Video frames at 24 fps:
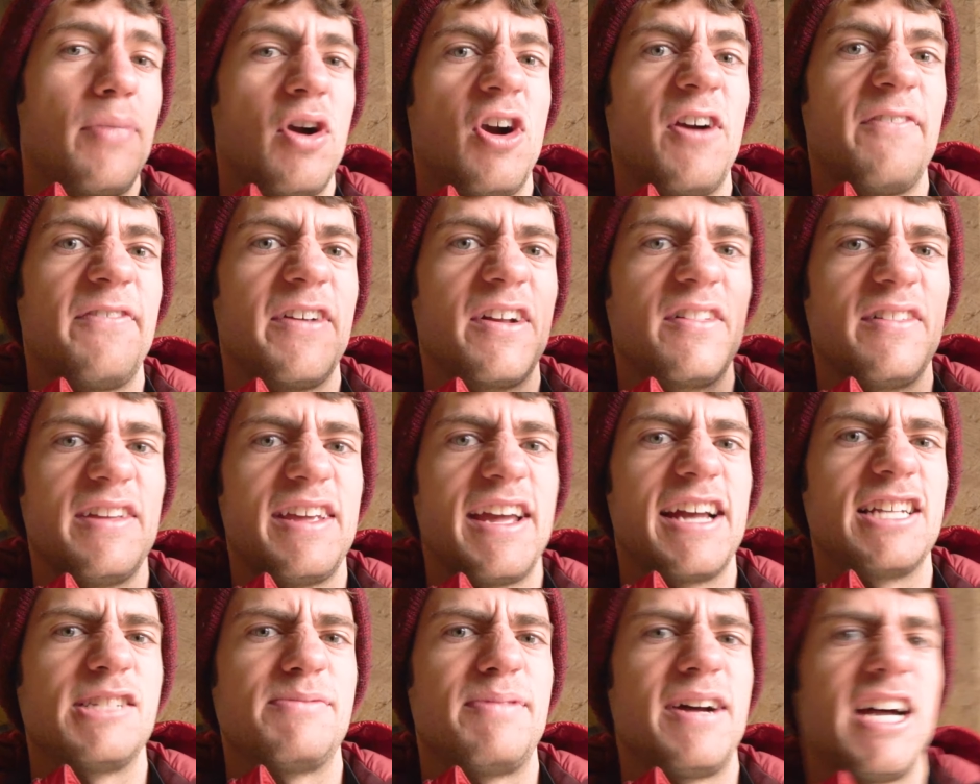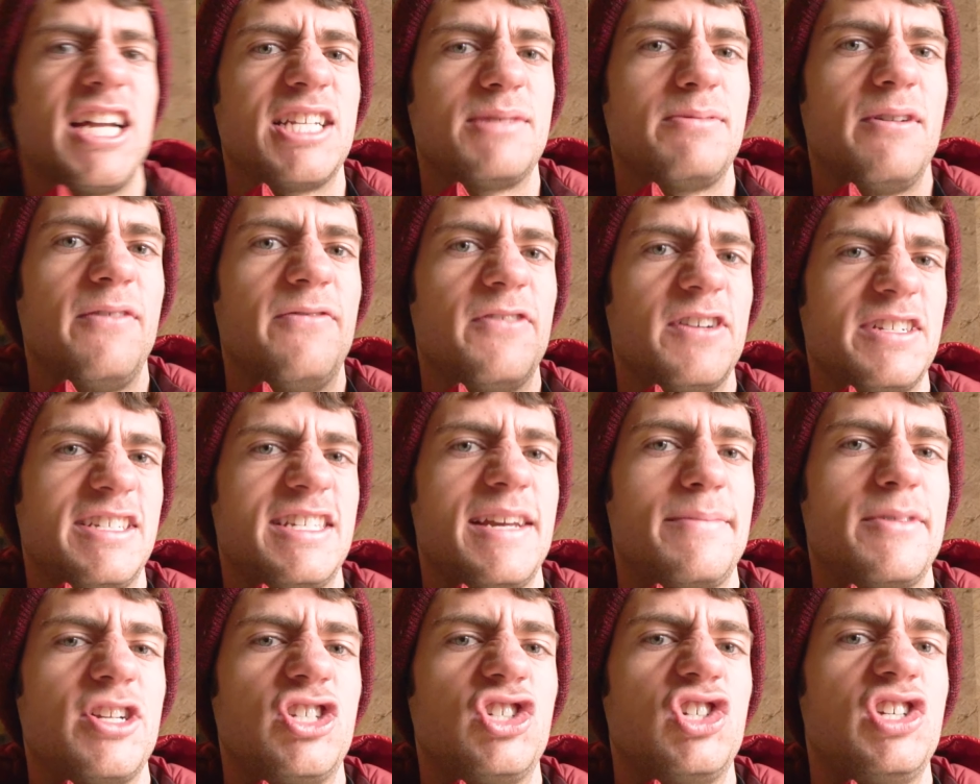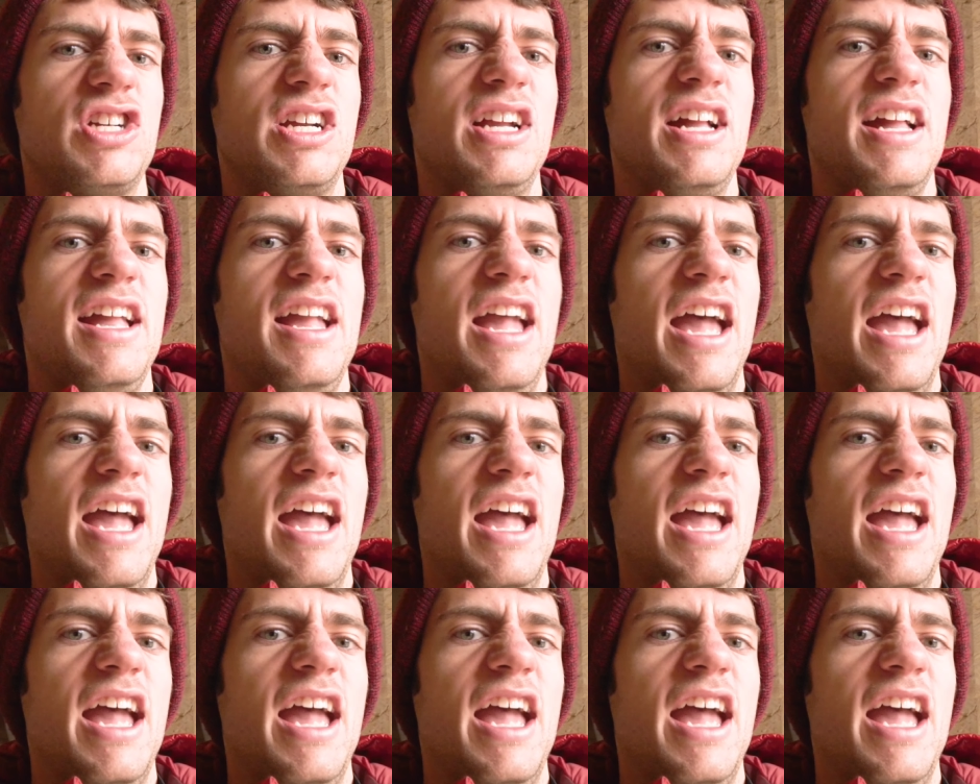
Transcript: perfectly as possible for symmetry